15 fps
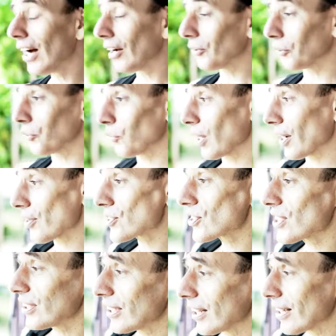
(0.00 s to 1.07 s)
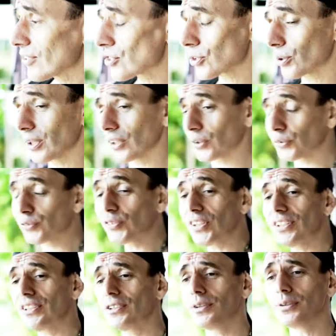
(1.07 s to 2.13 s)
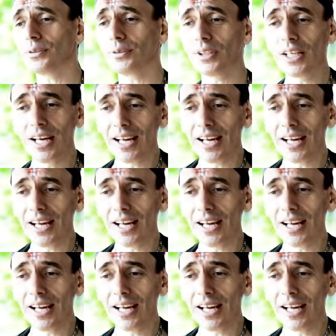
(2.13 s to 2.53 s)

I don't know why I said that. Sorry I offended you.